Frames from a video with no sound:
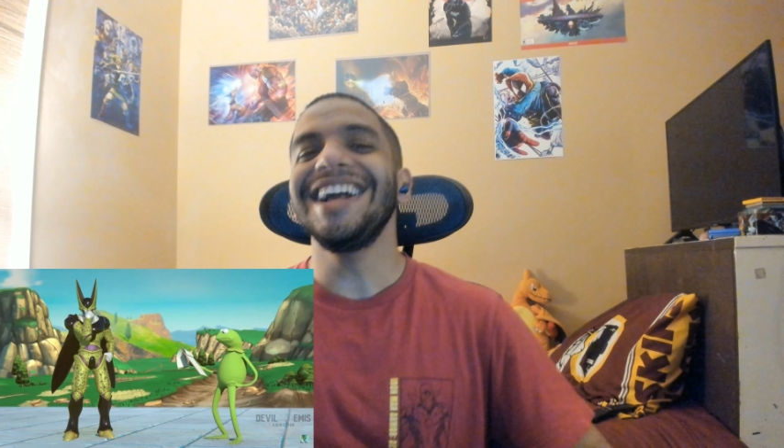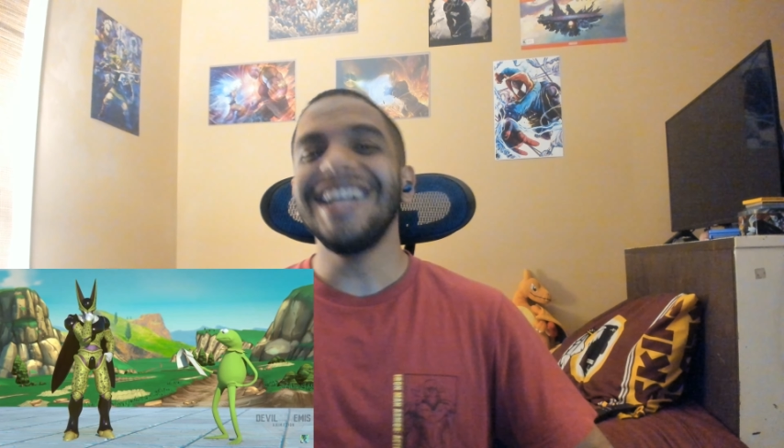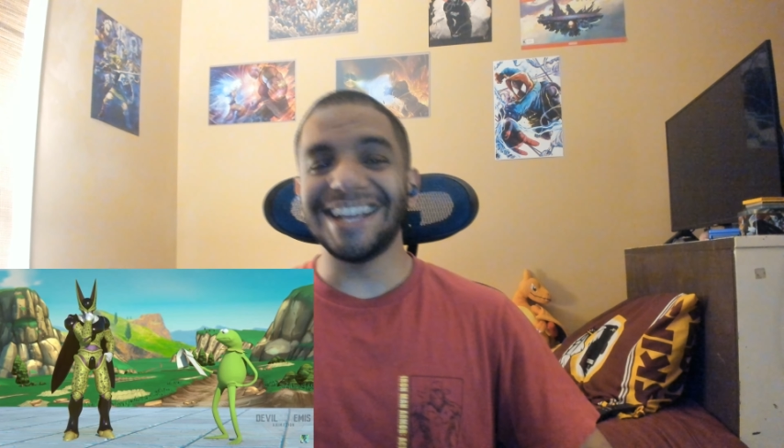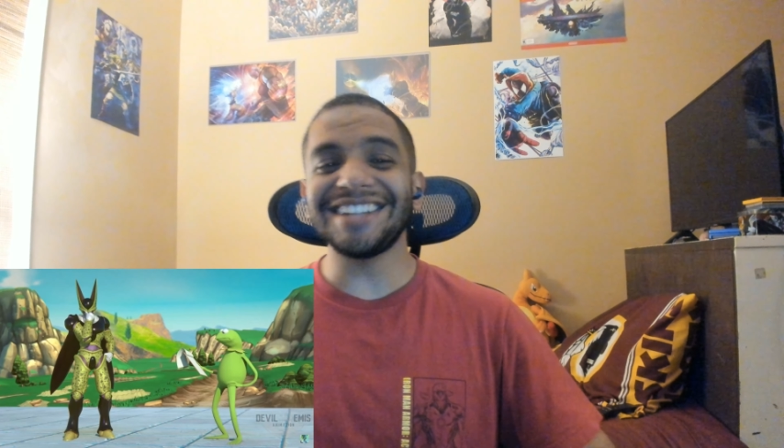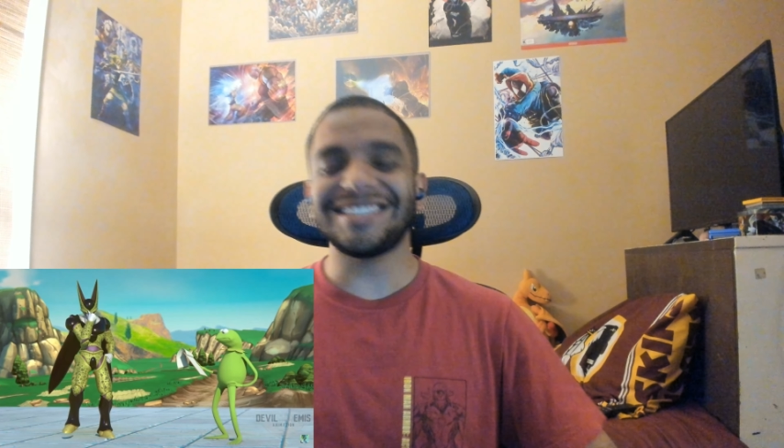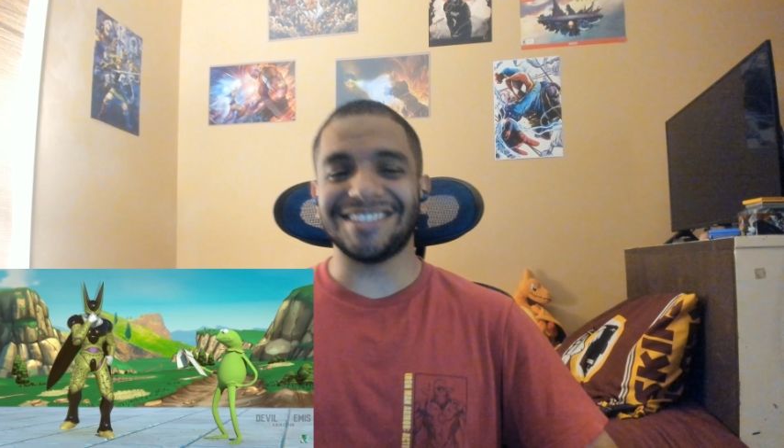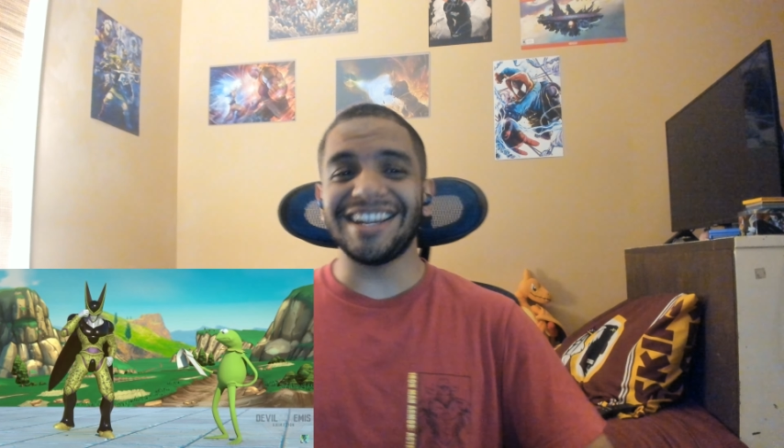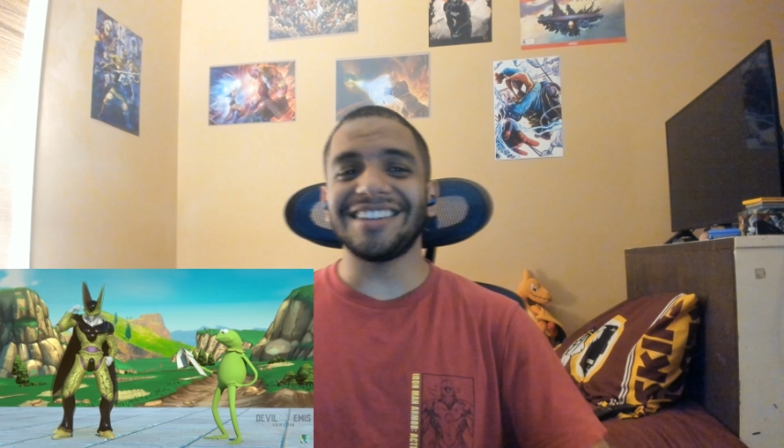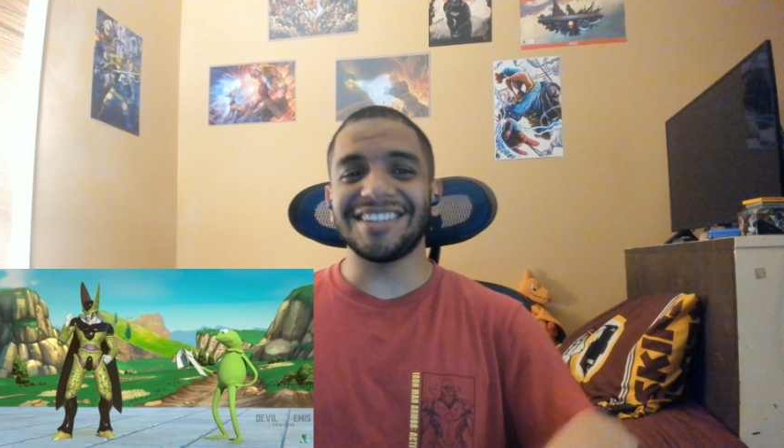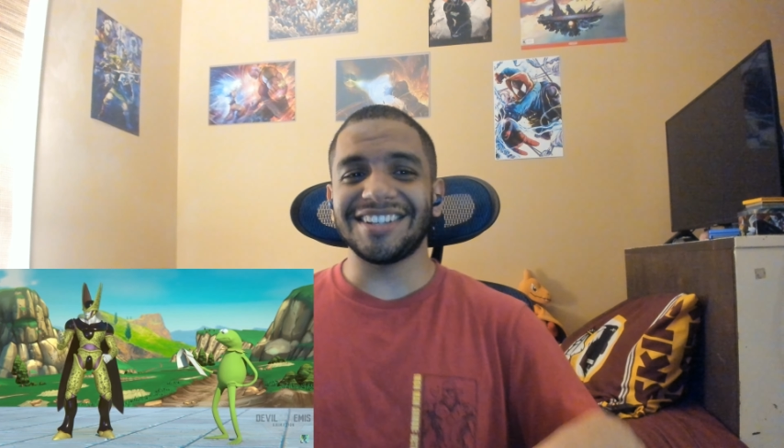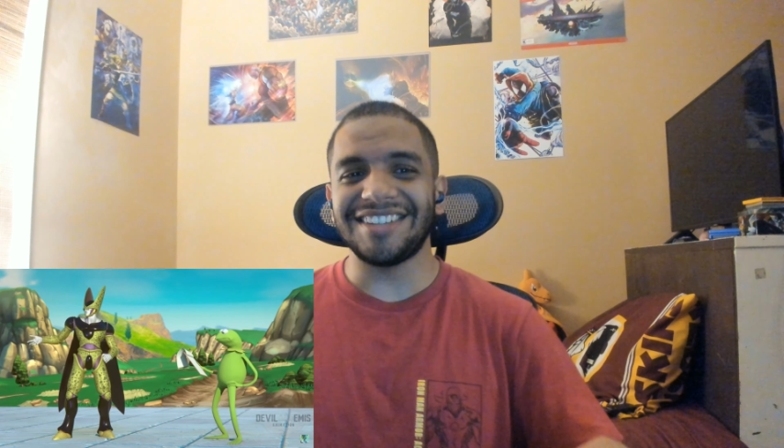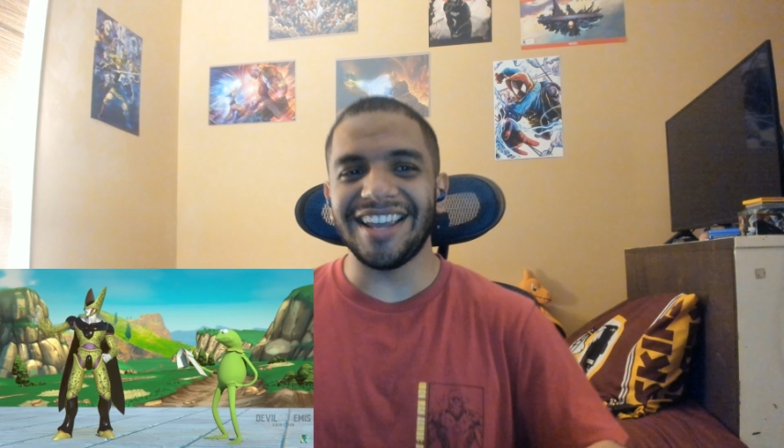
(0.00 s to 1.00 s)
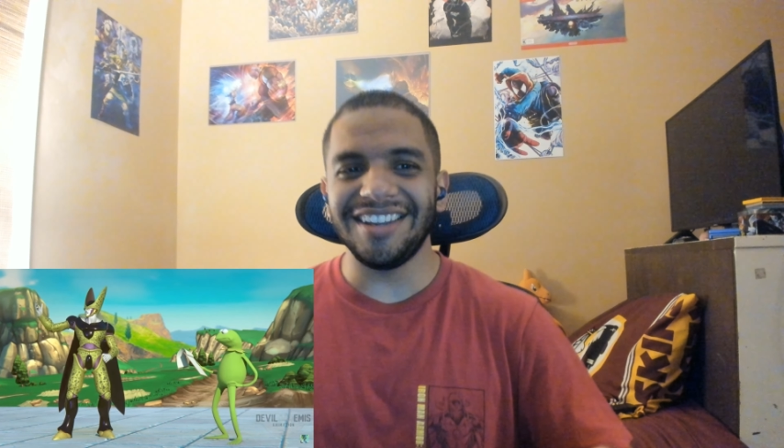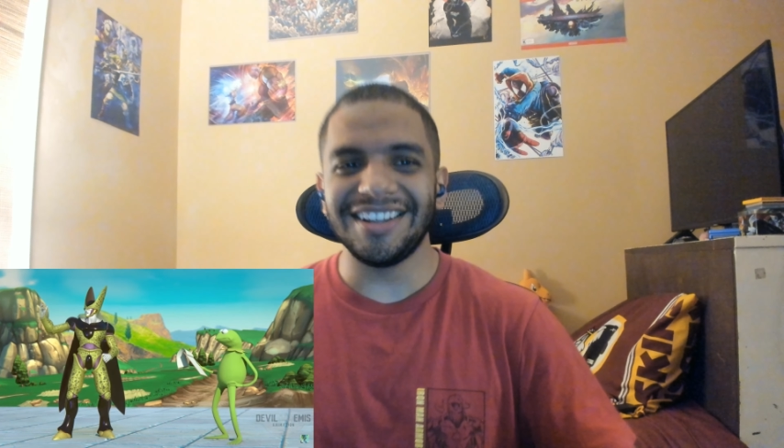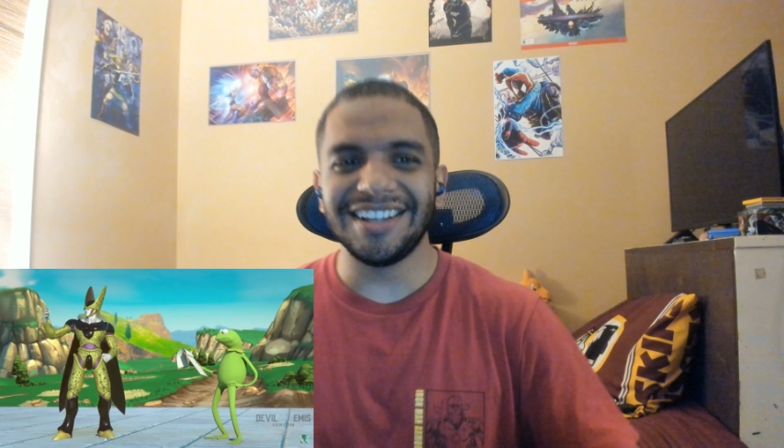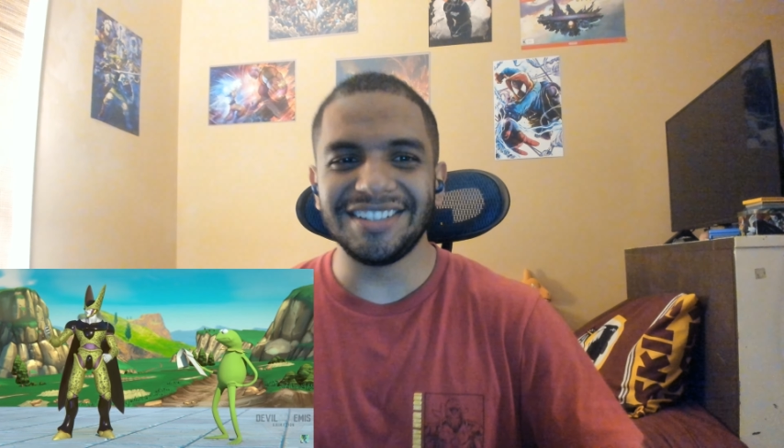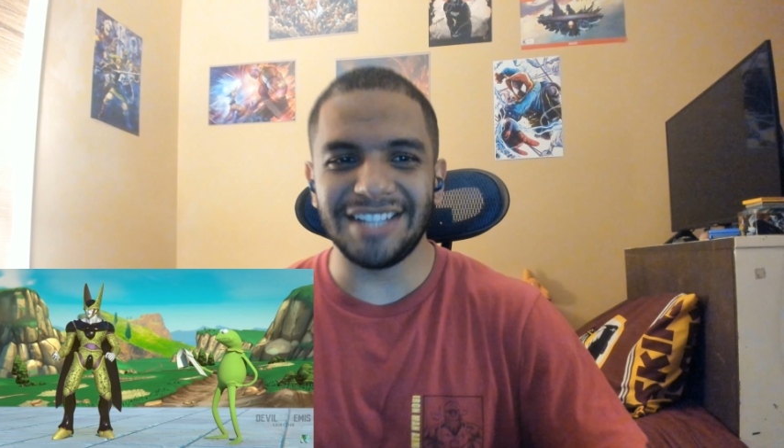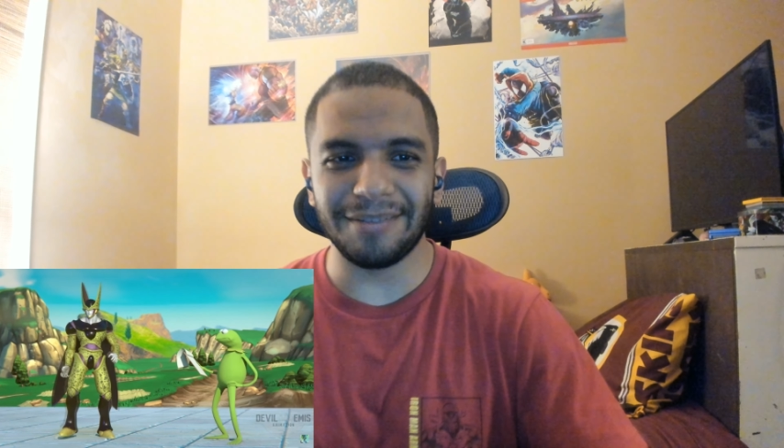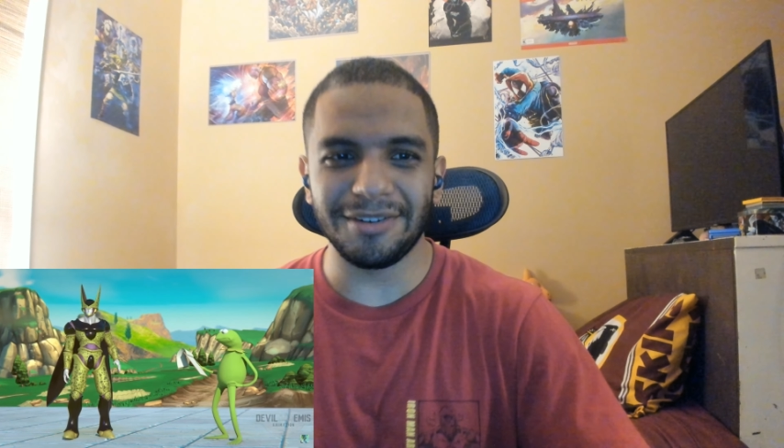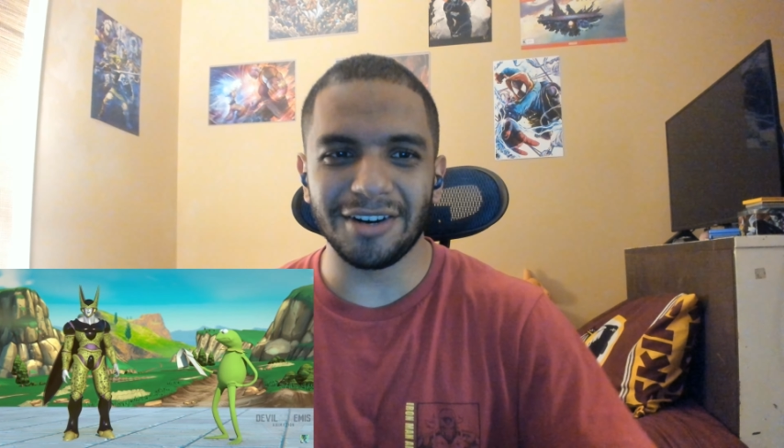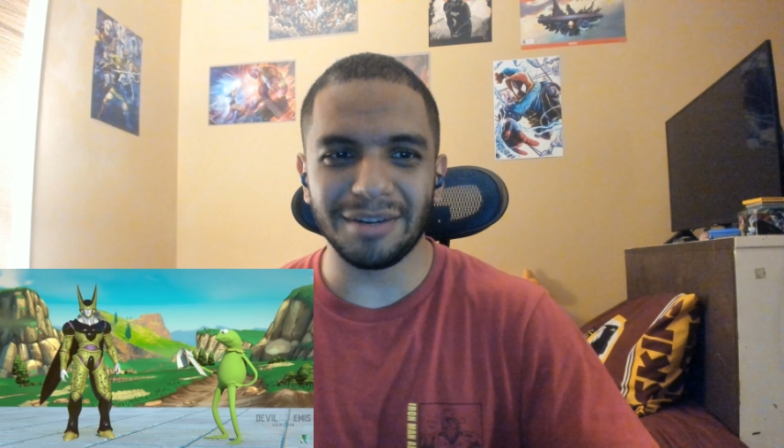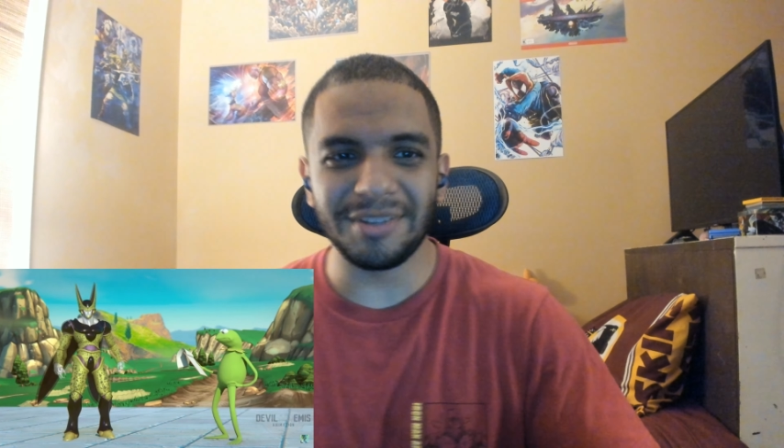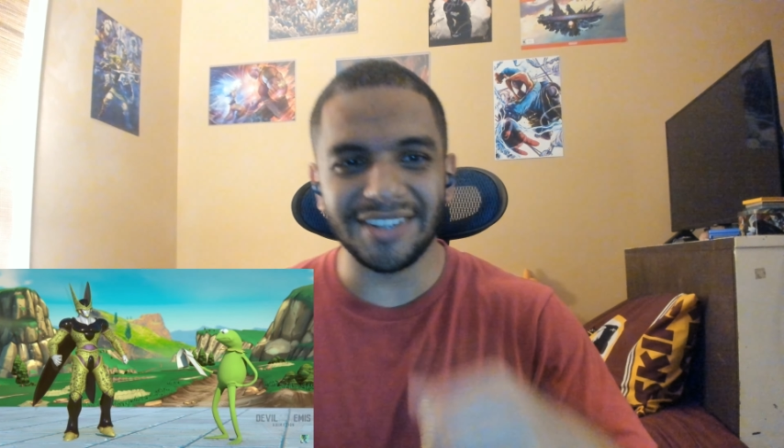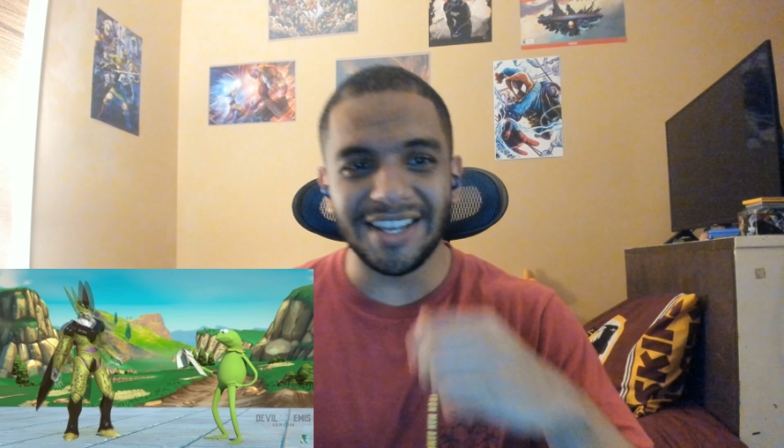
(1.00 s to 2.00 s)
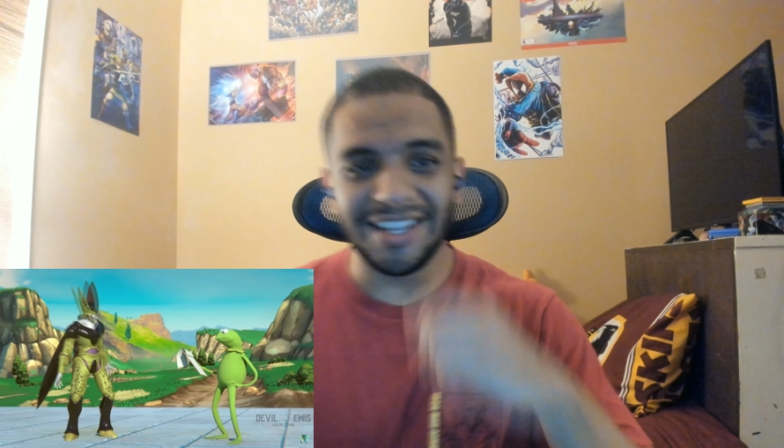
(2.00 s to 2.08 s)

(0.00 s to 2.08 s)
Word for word: that sounds like a de Devil Artemis ending.